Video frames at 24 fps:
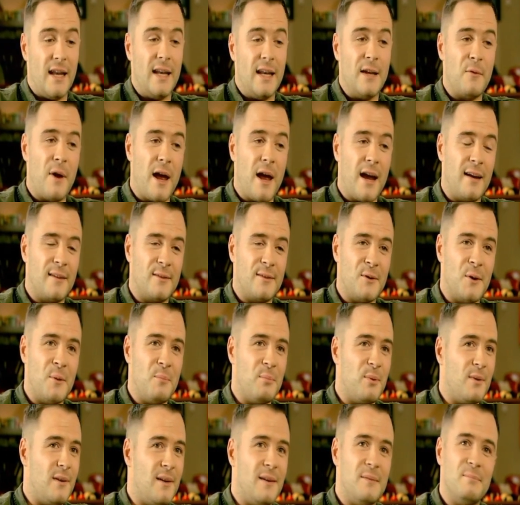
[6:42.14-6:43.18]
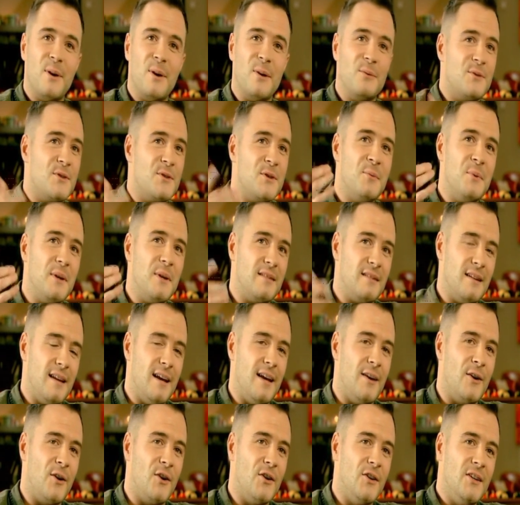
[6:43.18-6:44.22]
Eddie rang us up about two weeks
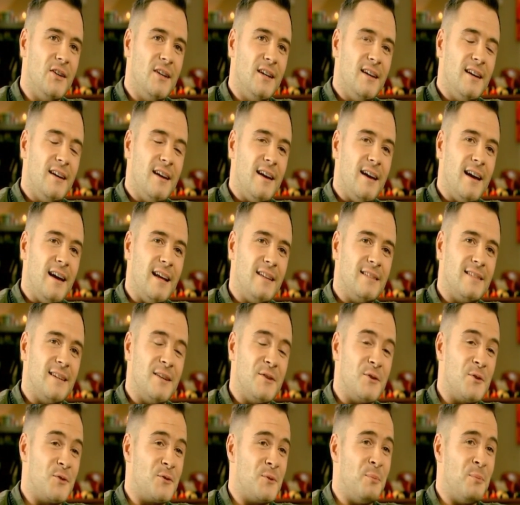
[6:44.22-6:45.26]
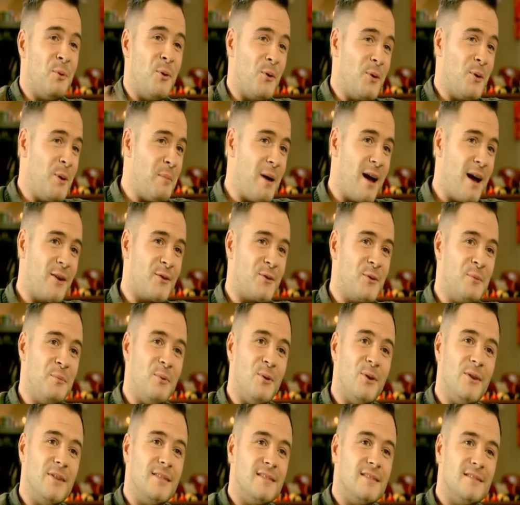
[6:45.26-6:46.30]
later and said, you're supporting the Backstreet
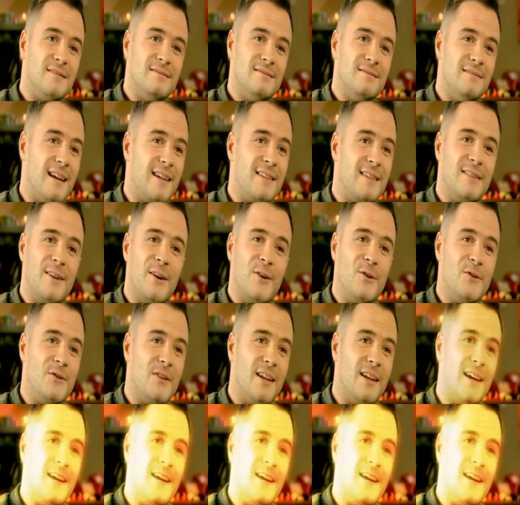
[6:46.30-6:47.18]
Boys next Thursday